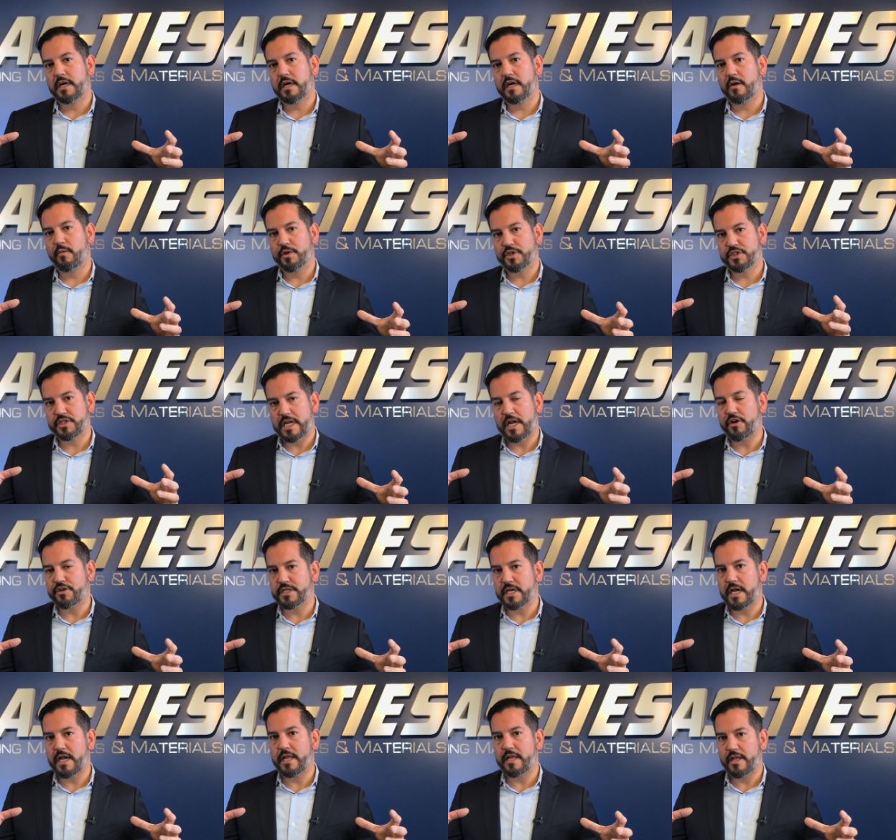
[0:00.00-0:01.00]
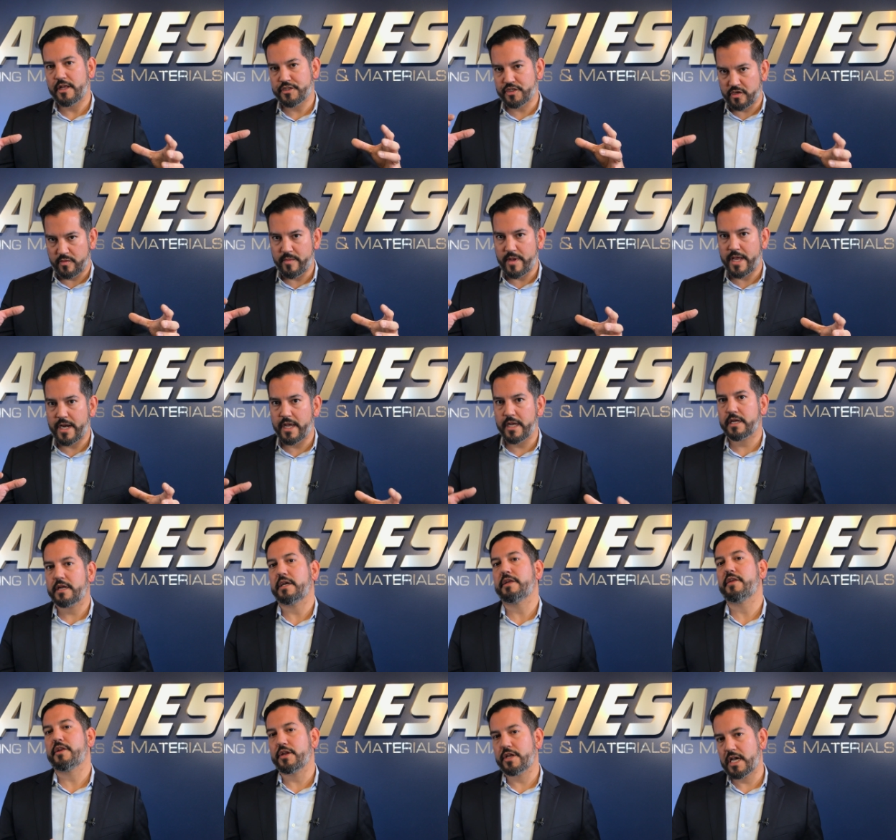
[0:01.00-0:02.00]
which is airtight, it's hermetic,
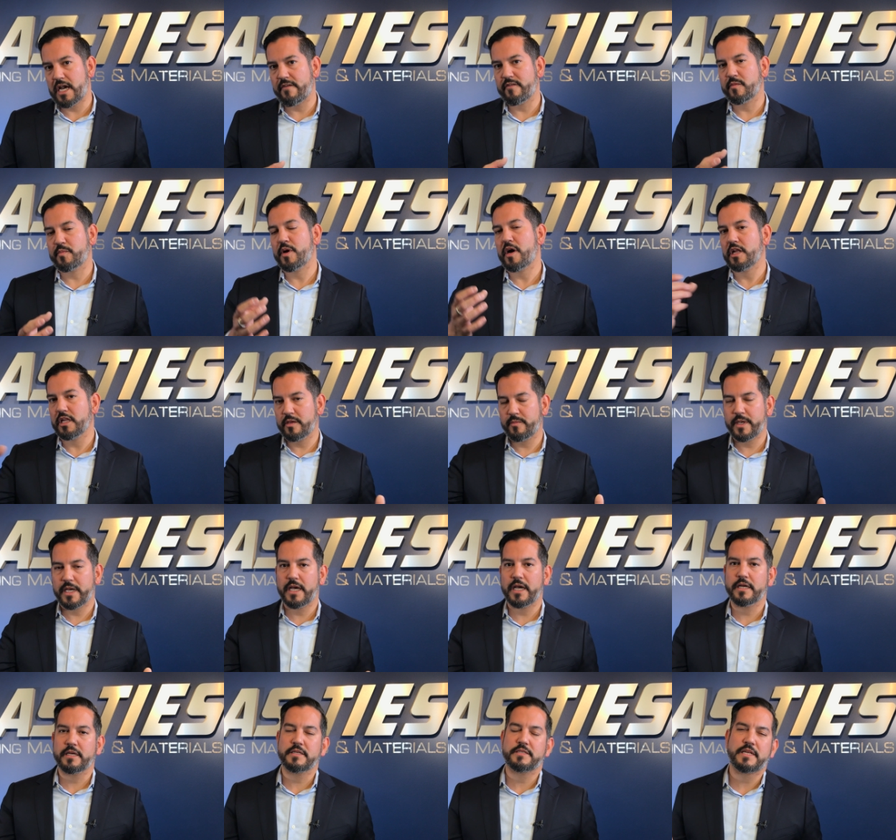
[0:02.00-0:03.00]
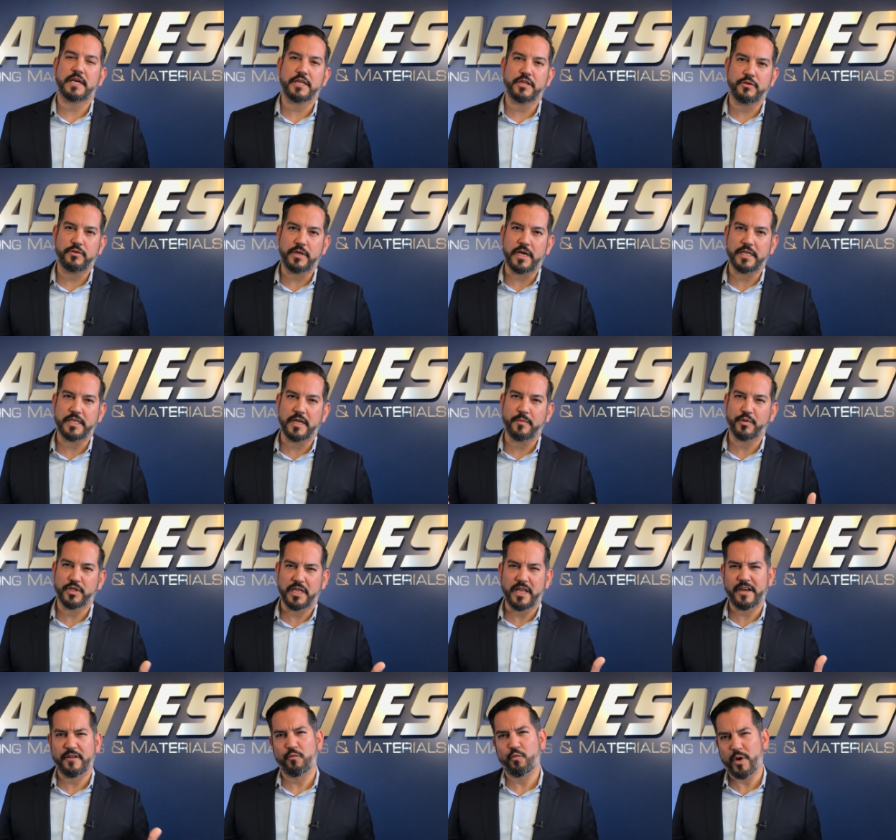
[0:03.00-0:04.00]
and then you have your poly bag, is that you end up with a
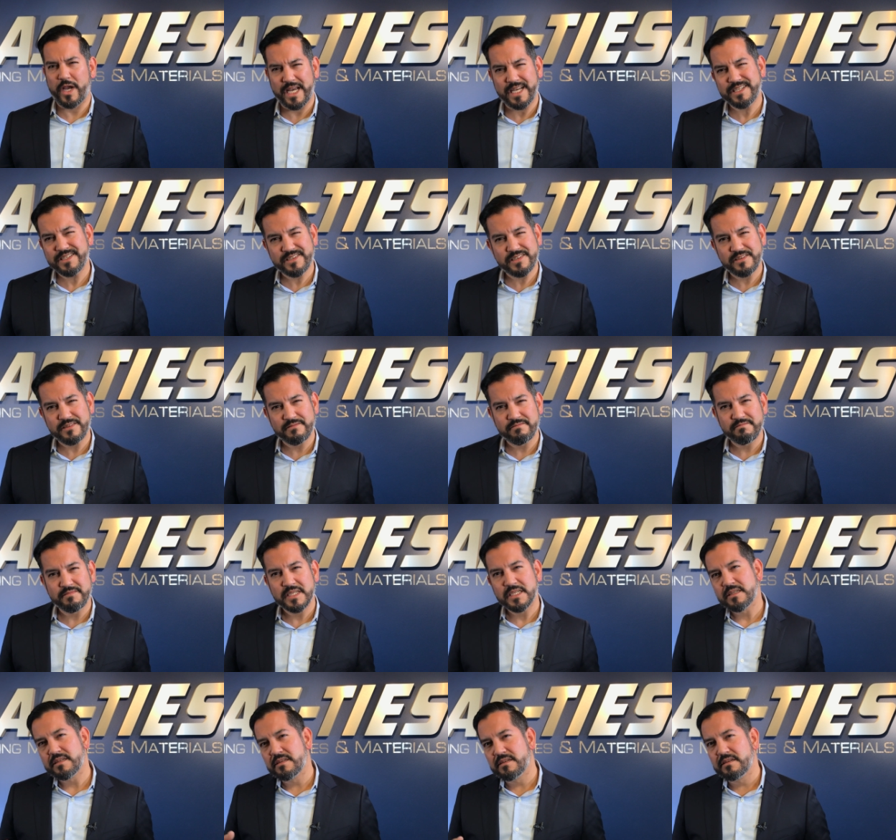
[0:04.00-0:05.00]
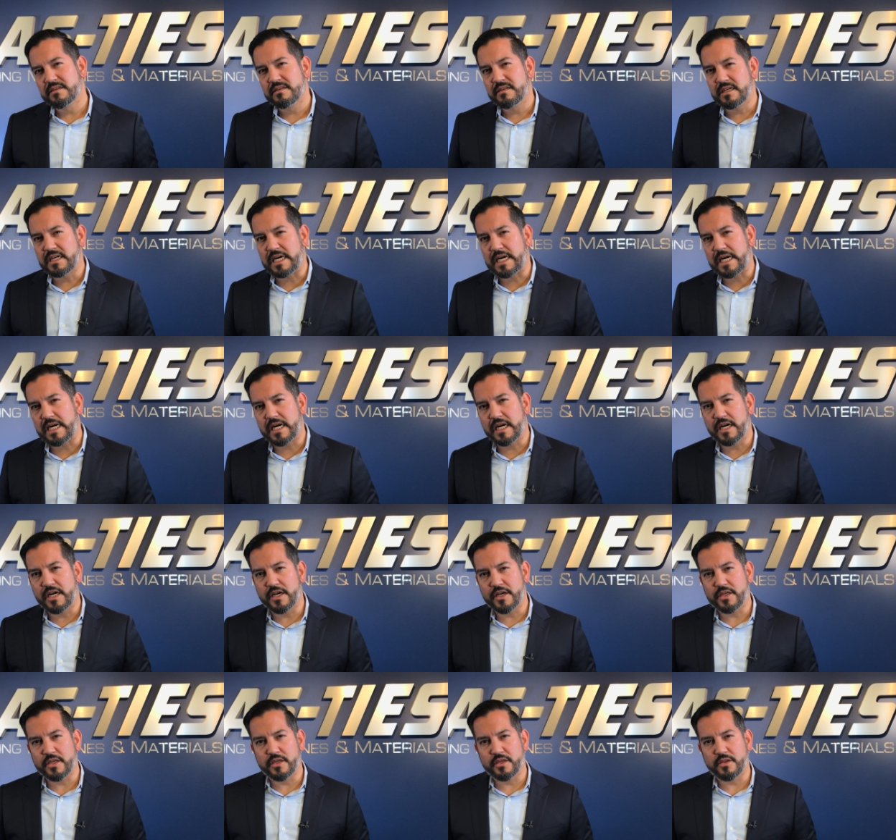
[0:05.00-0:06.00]
lot of waste.
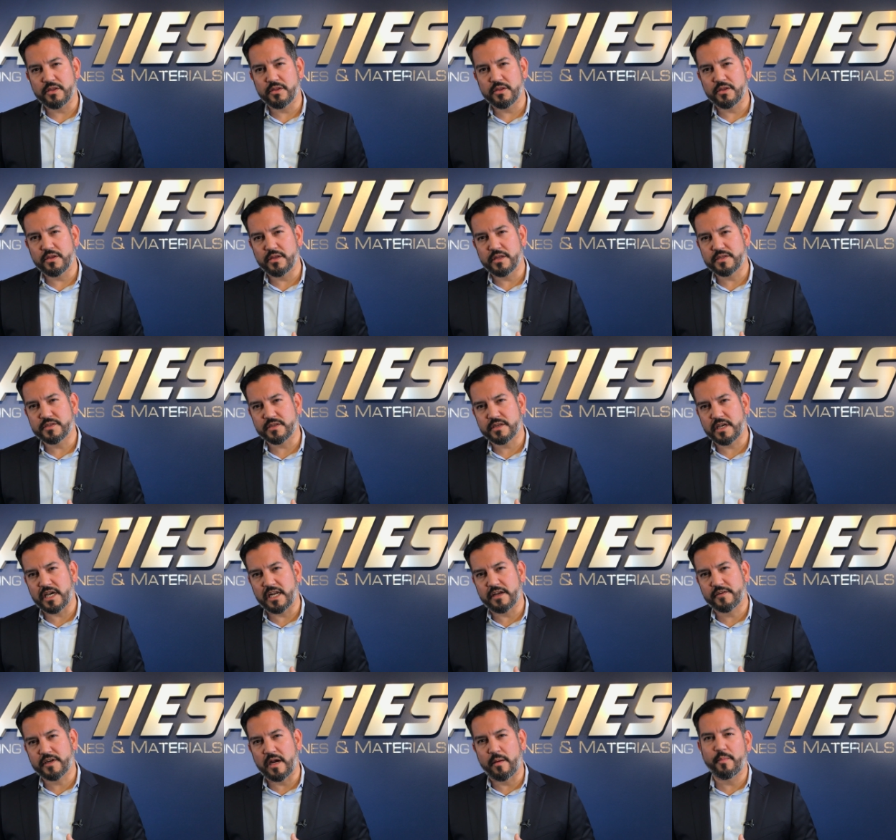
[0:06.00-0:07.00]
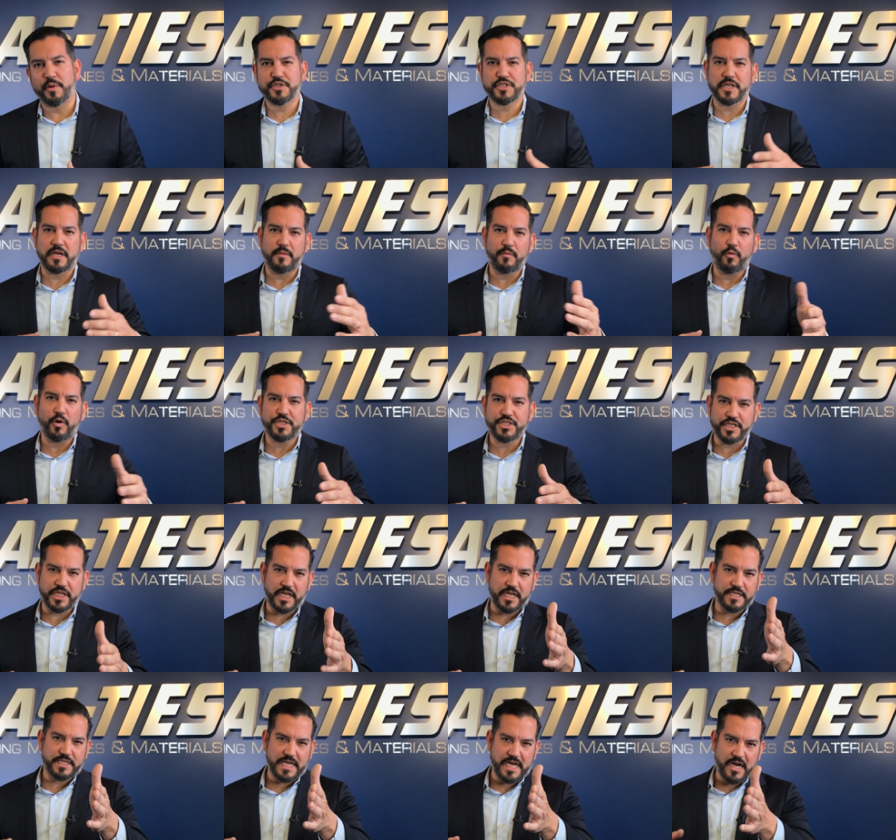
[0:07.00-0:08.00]
It's kind of cumbersome once you
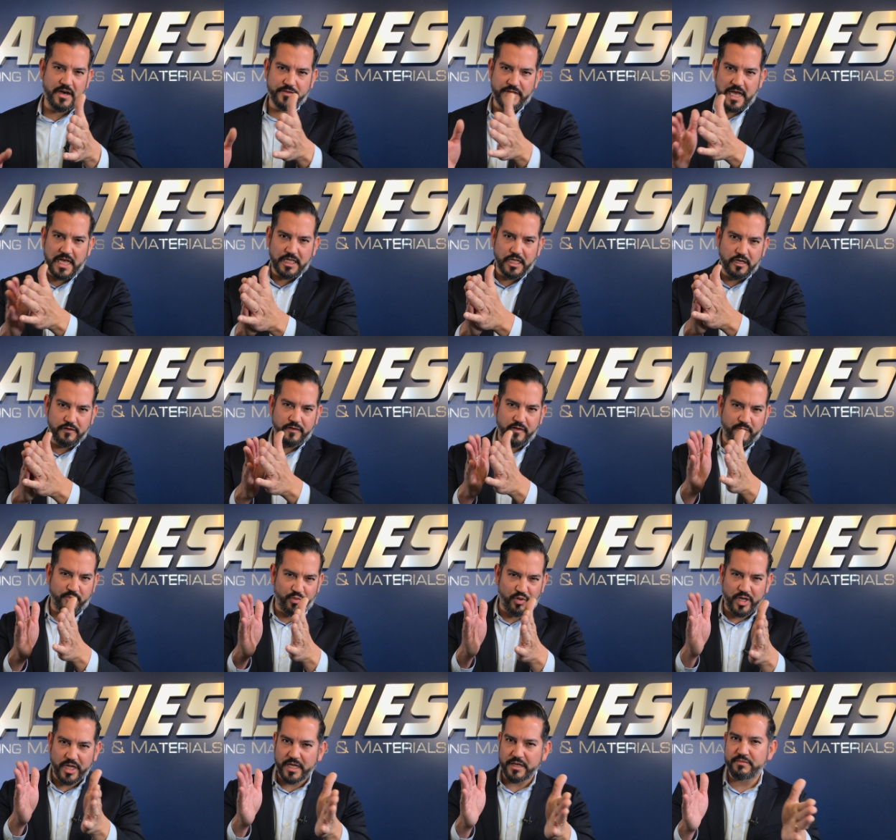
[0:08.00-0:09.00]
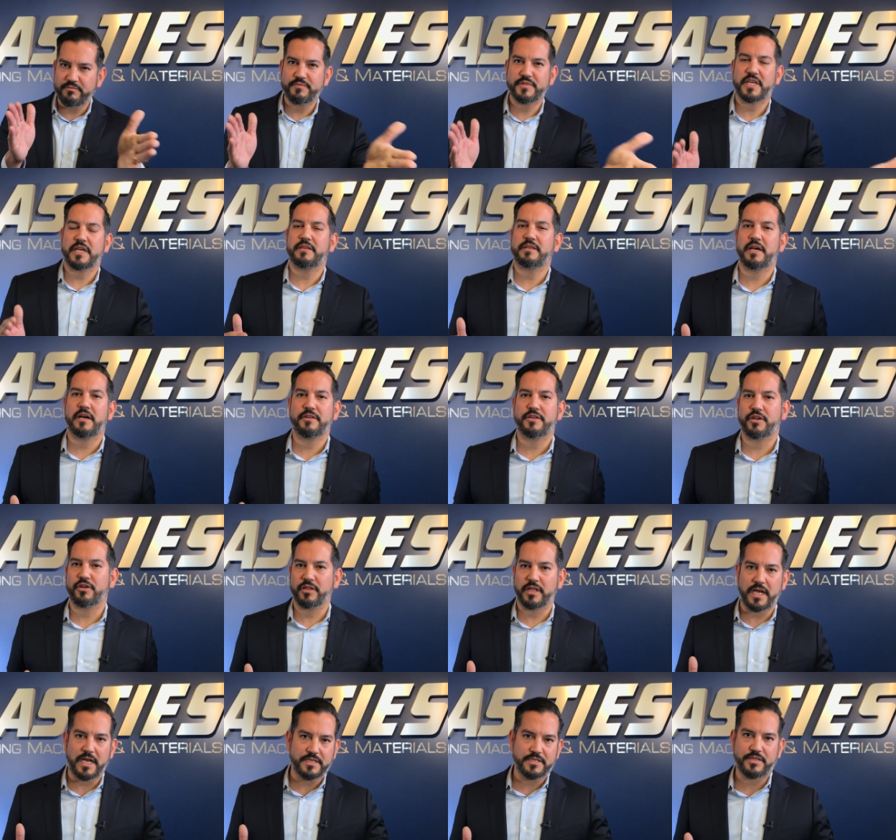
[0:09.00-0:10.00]
get down that loaf of bread, say down to your
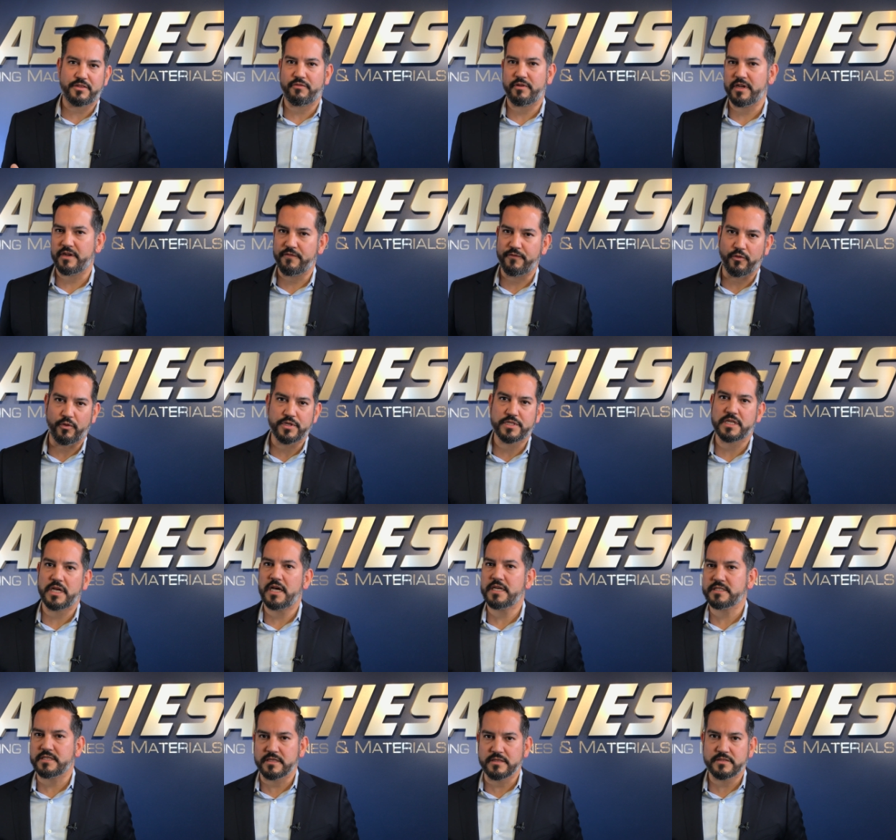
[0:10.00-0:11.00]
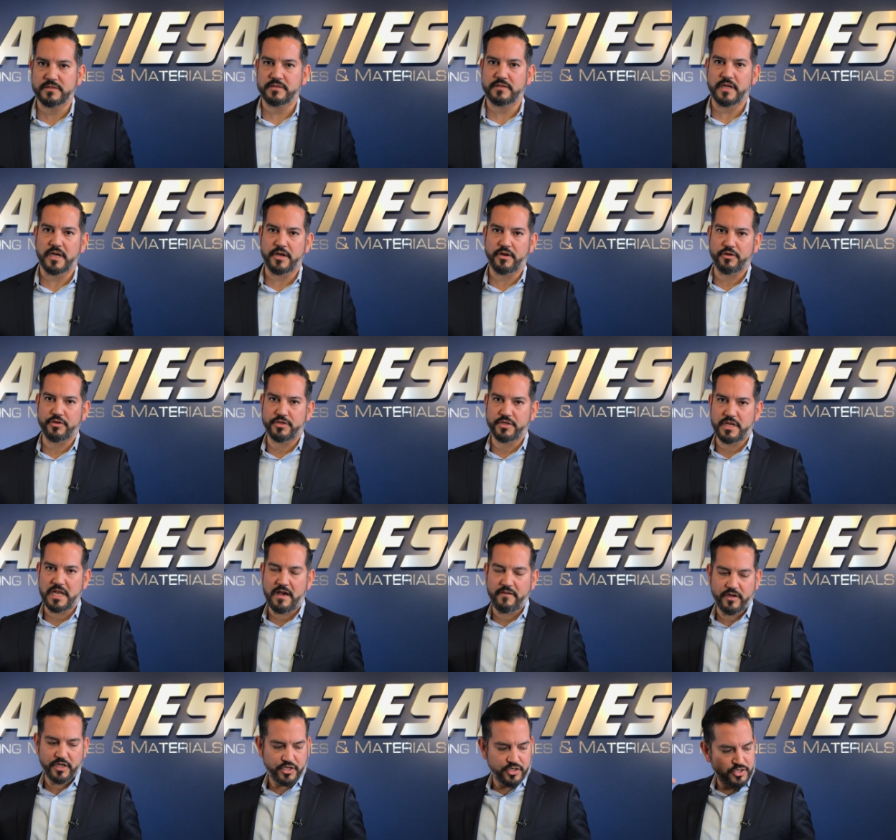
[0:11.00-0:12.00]
last 3-4 slices. Now you
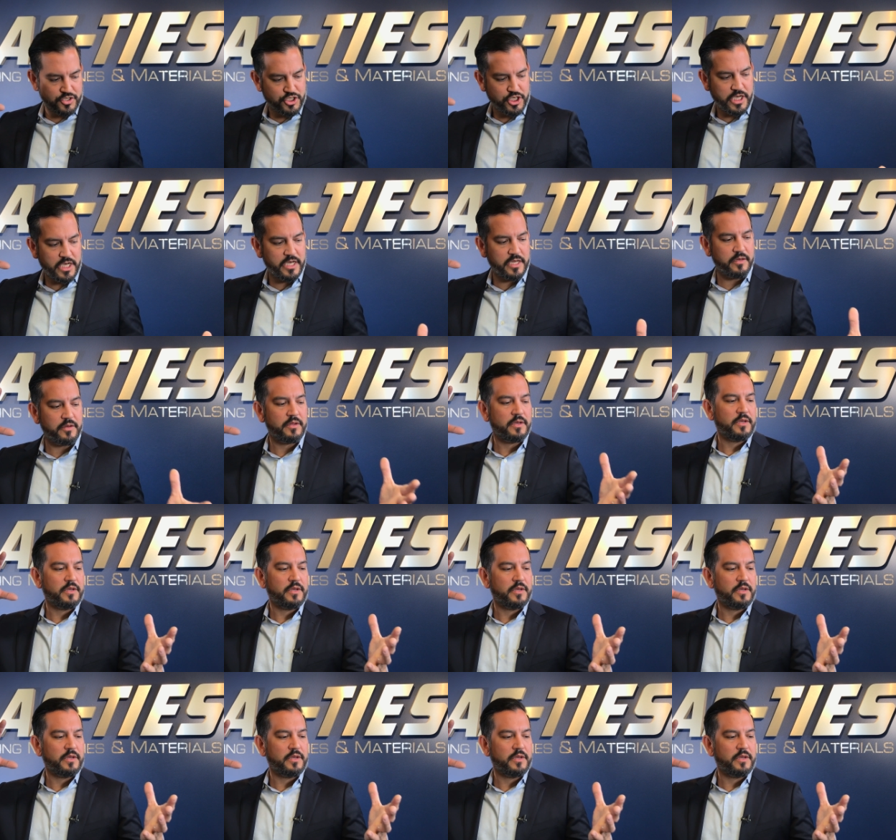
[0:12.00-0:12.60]
have a giant